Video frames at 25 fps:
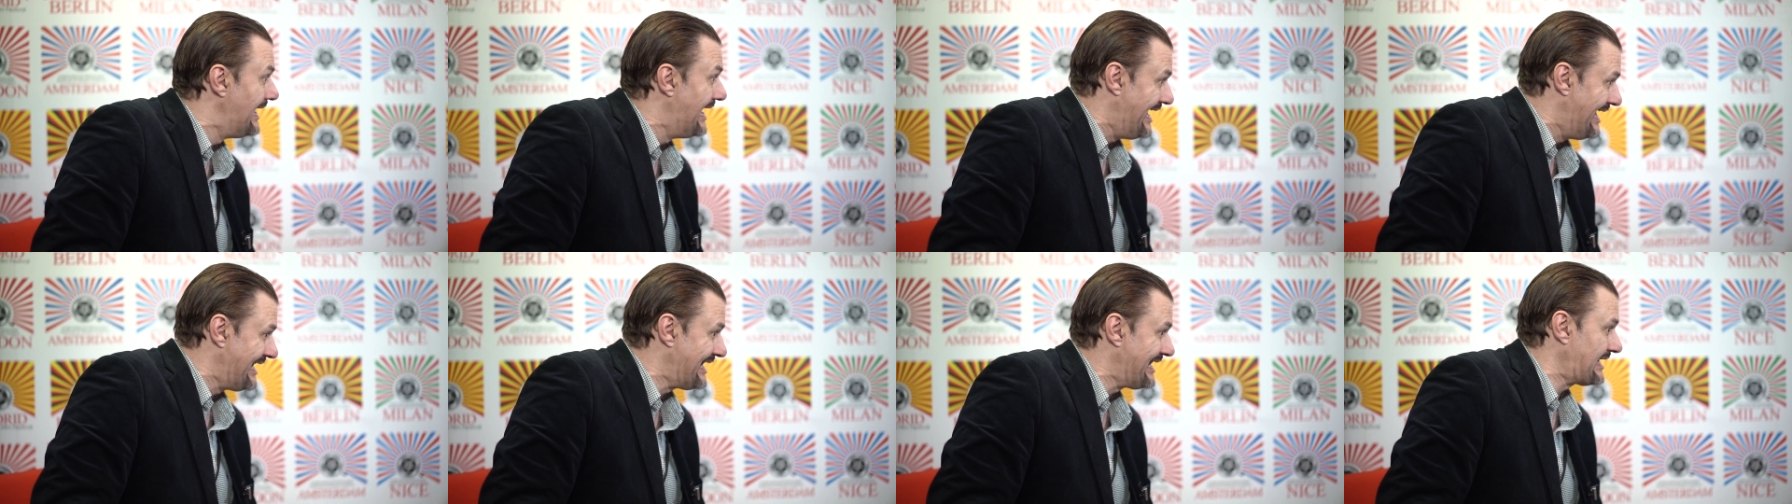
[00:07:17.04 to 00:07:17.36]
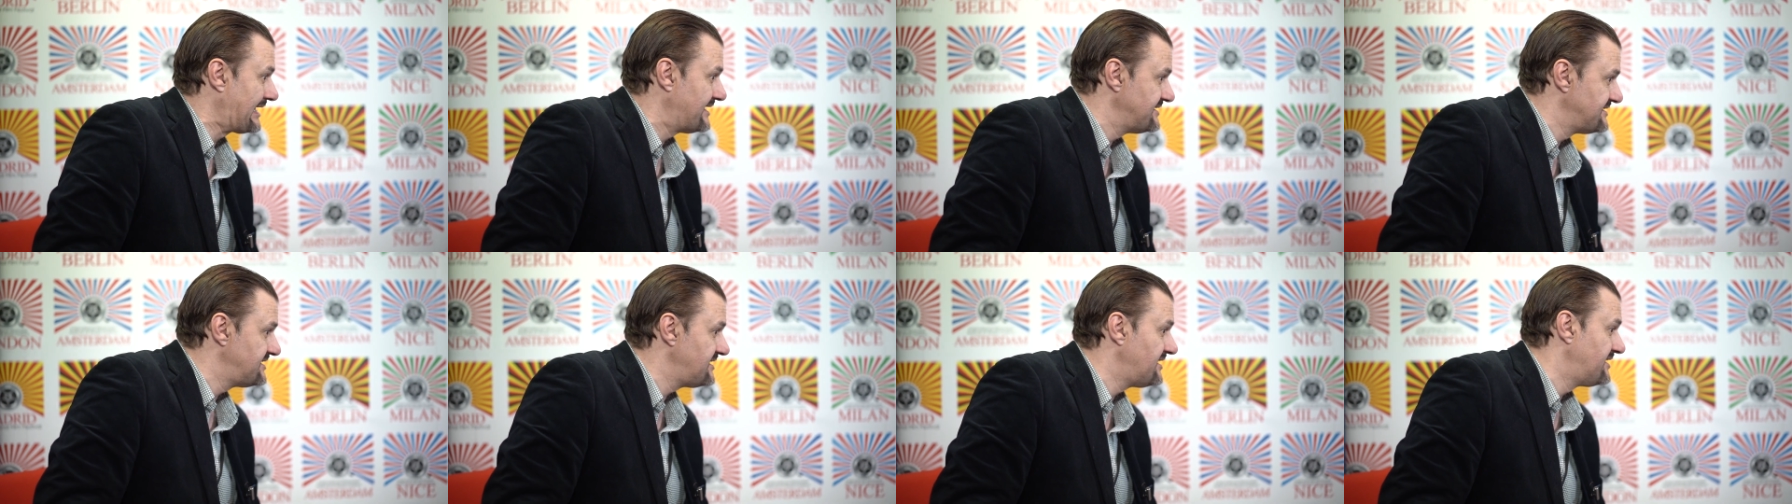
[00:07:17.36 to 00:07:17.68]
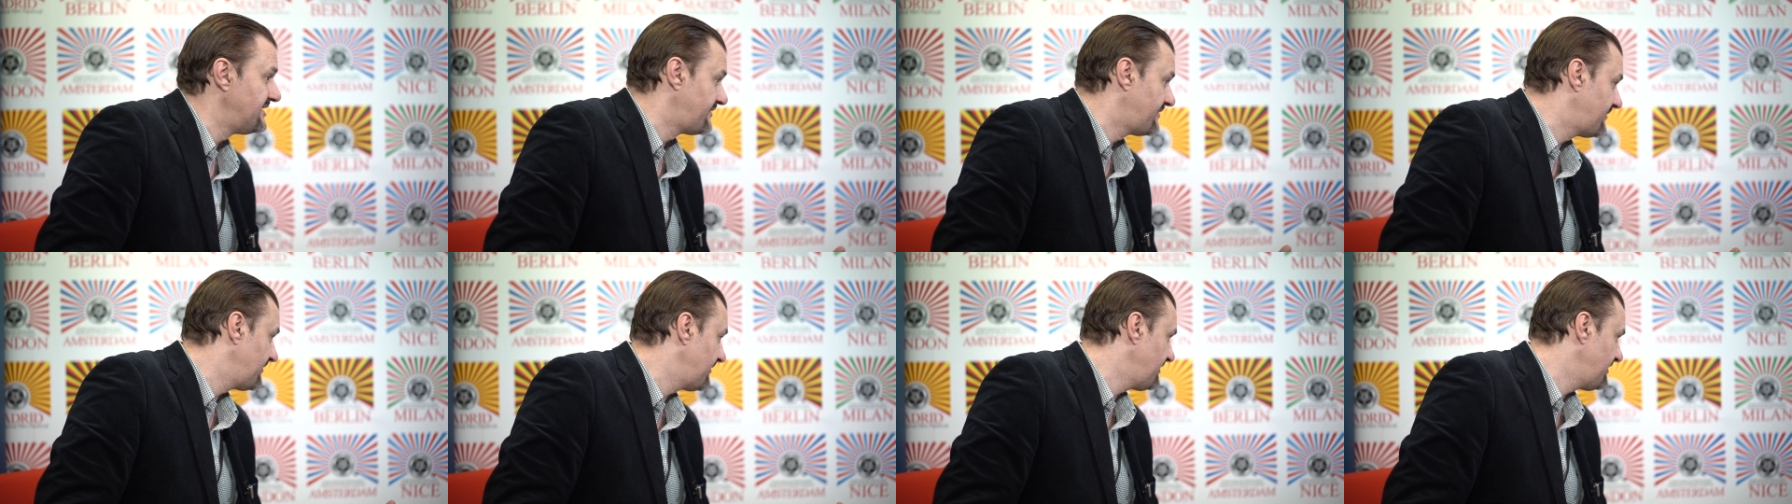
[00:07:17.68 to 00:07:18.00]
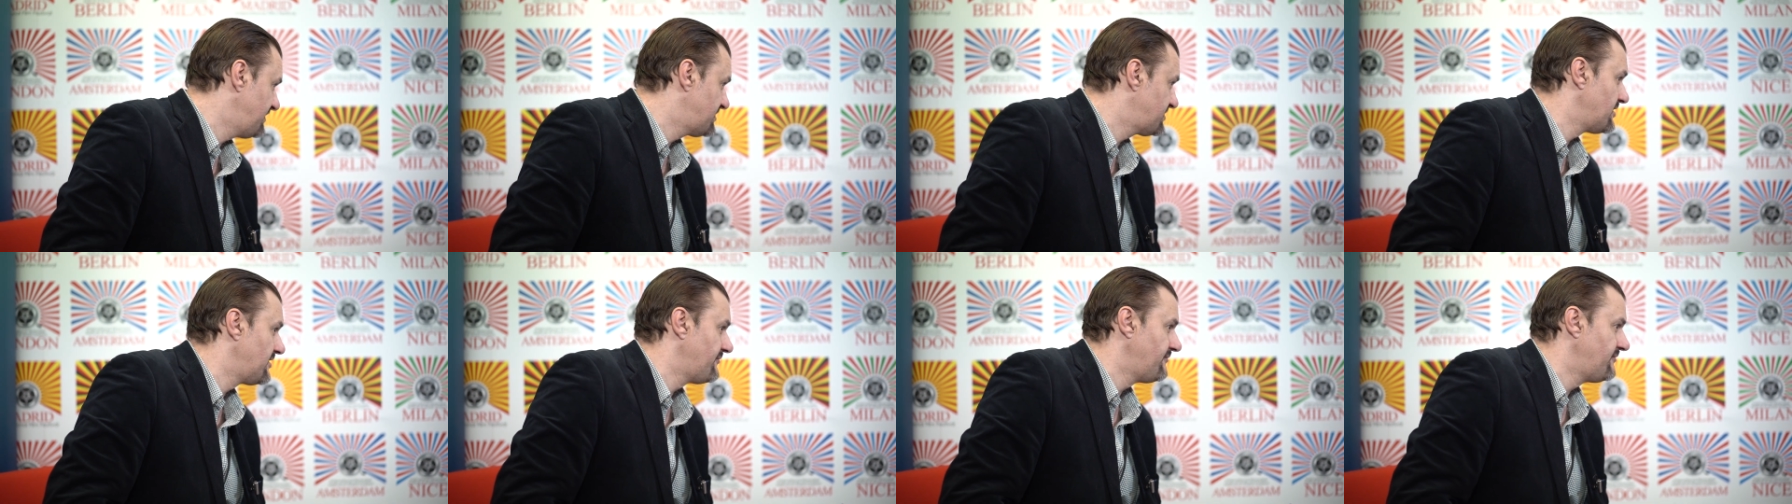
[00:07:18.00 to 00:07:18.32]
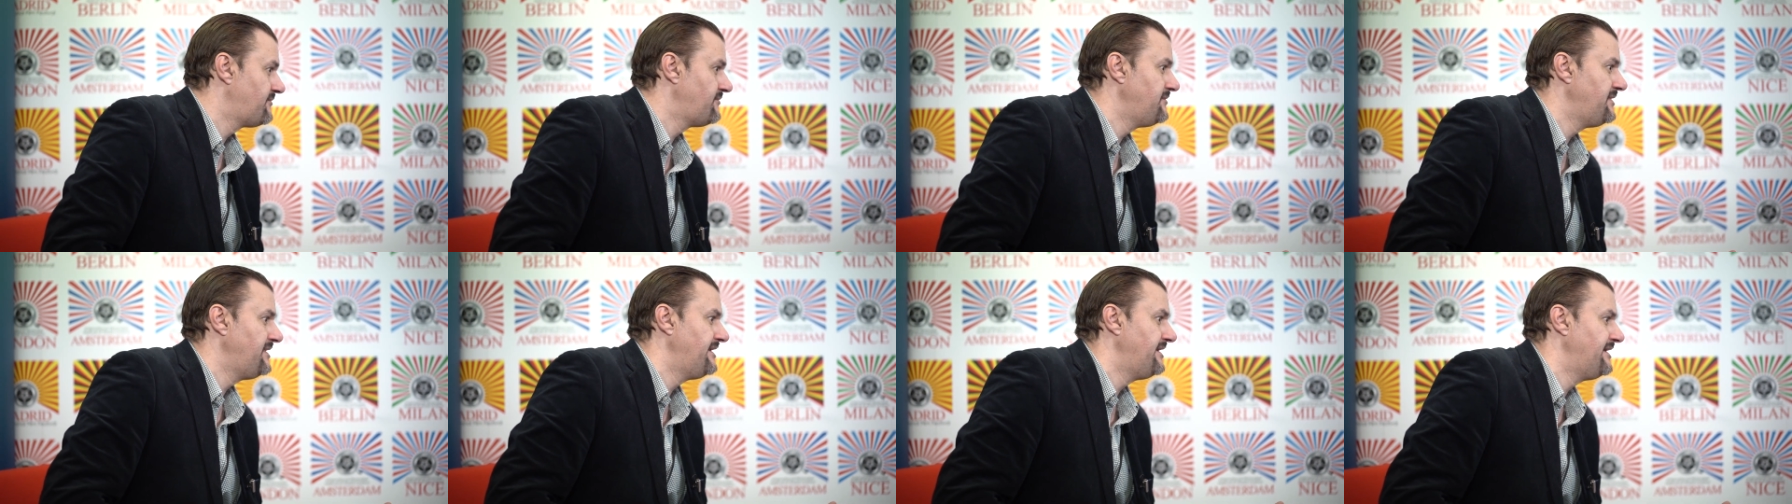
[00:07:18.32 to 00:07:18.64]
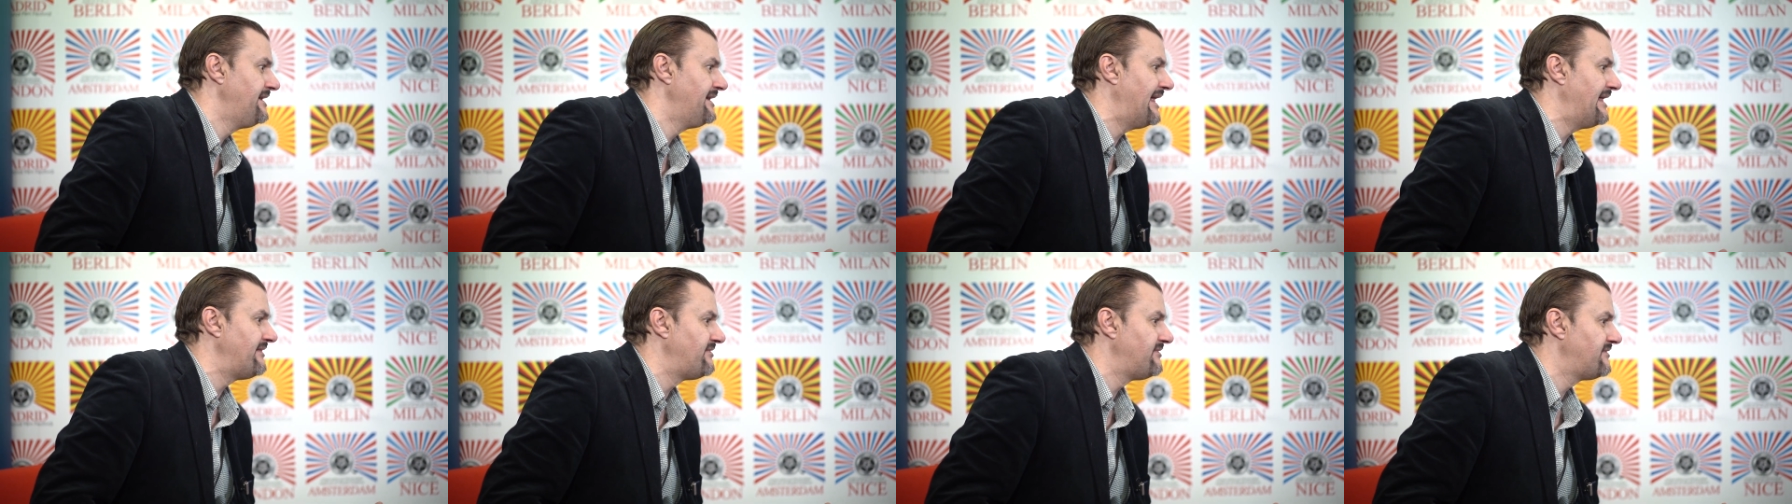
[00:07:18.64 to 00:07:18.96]
and like I said, I sort of
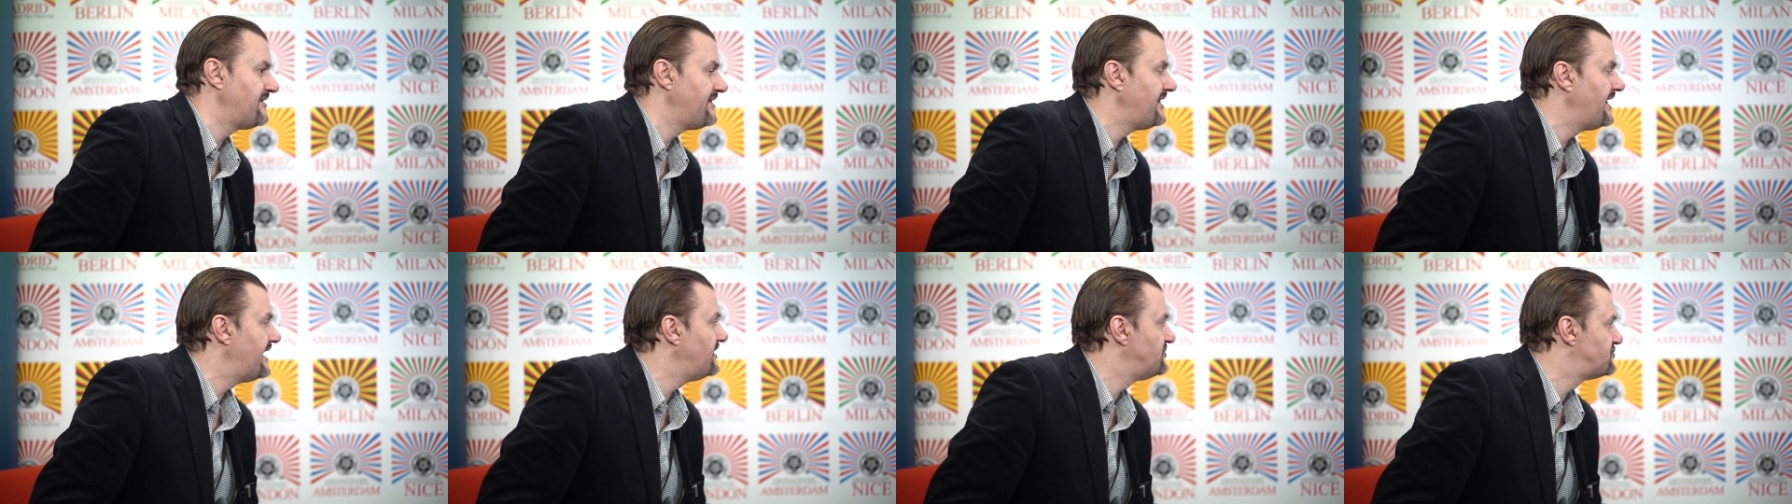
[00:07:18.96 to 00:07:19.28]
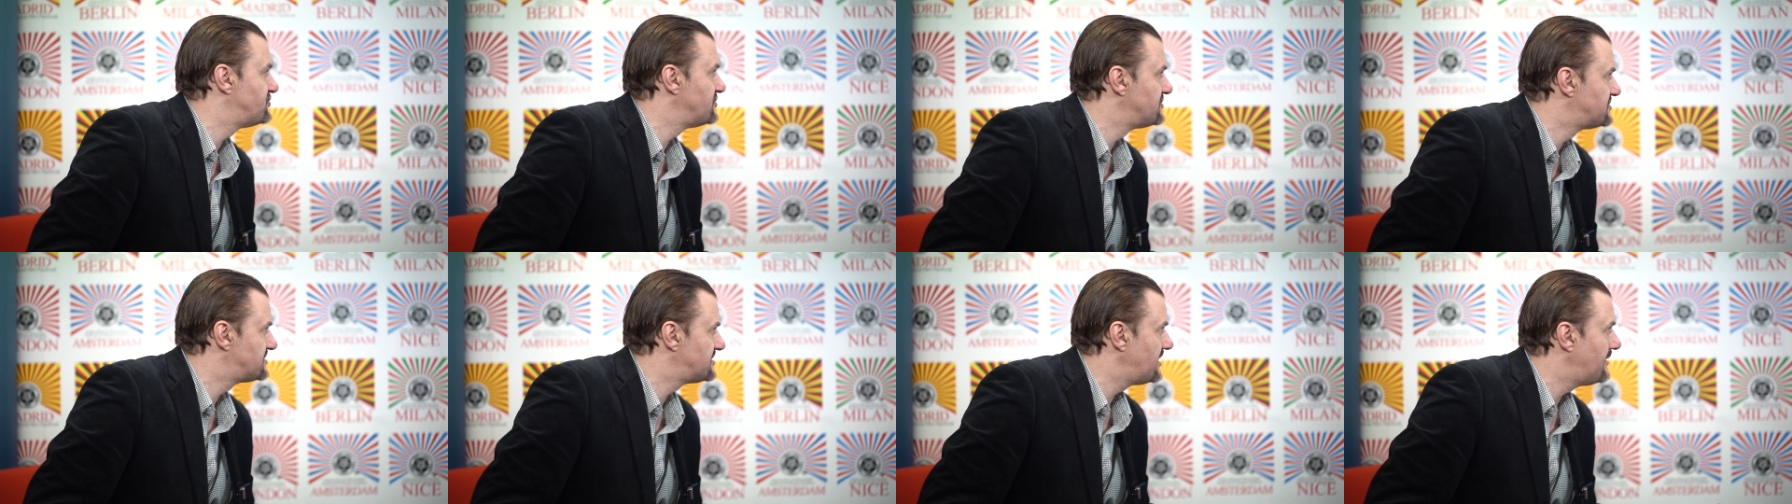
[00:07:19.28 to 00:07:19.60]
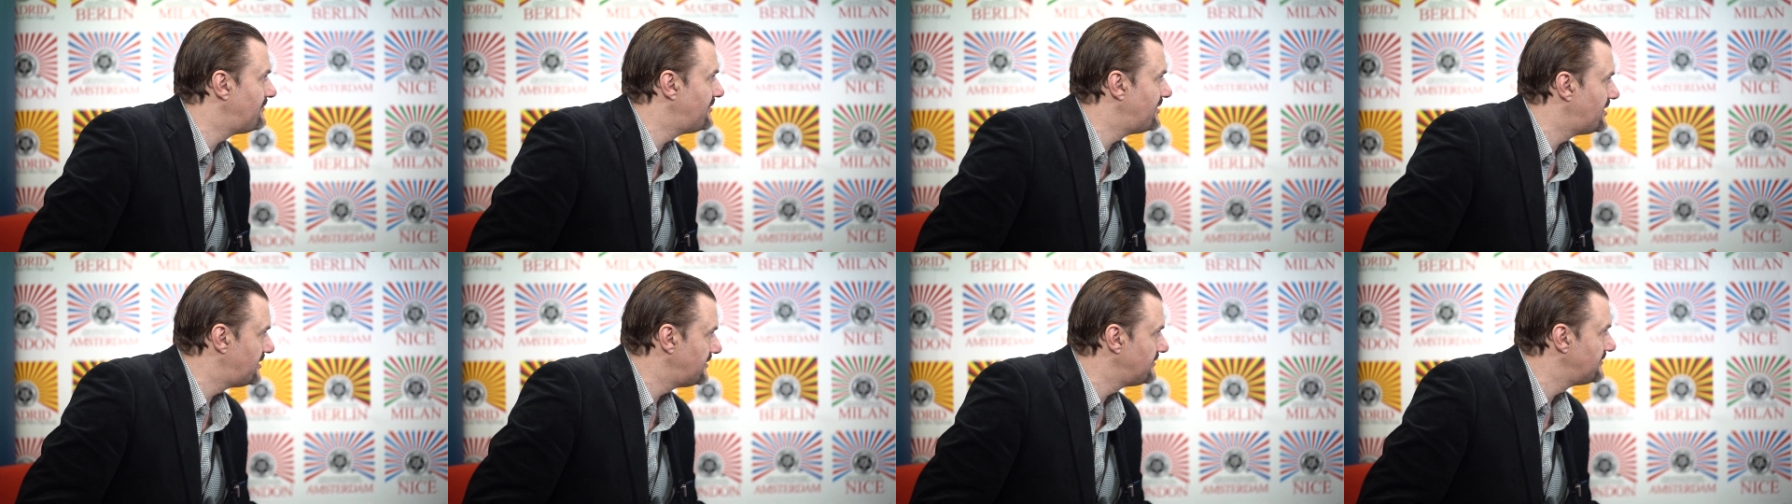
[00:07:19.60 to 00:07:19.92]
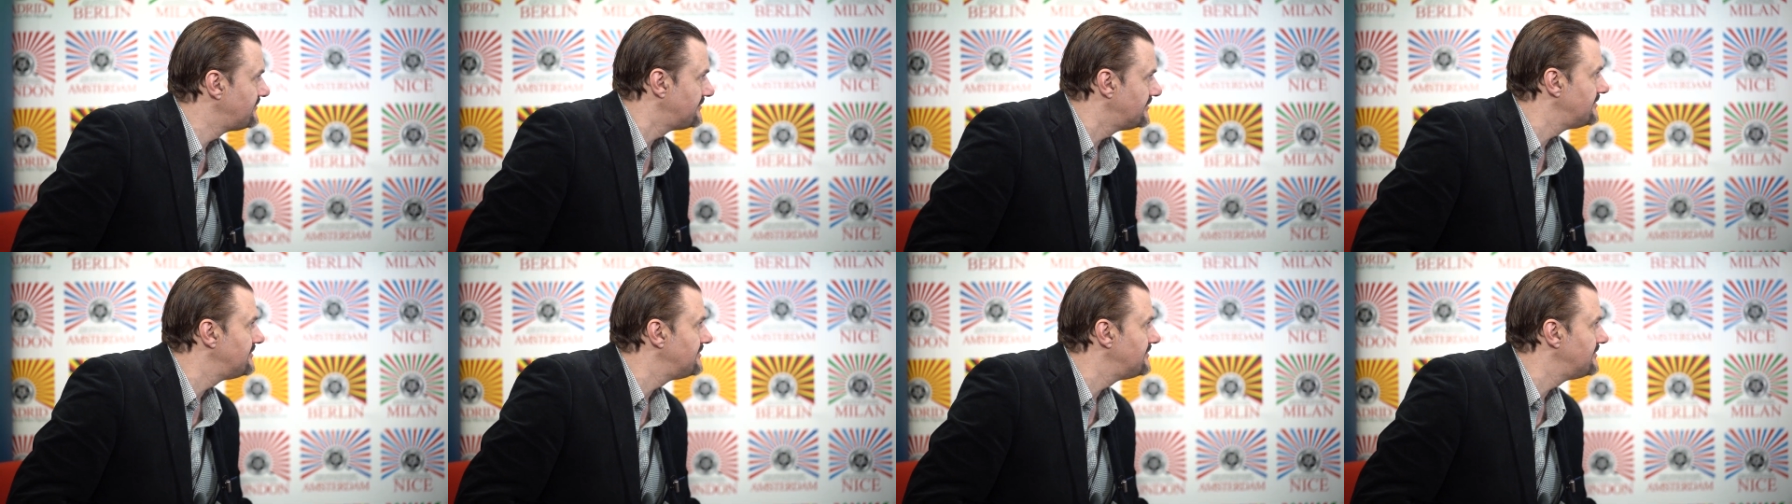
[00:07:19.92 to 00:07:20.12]
lent the Asian cinema,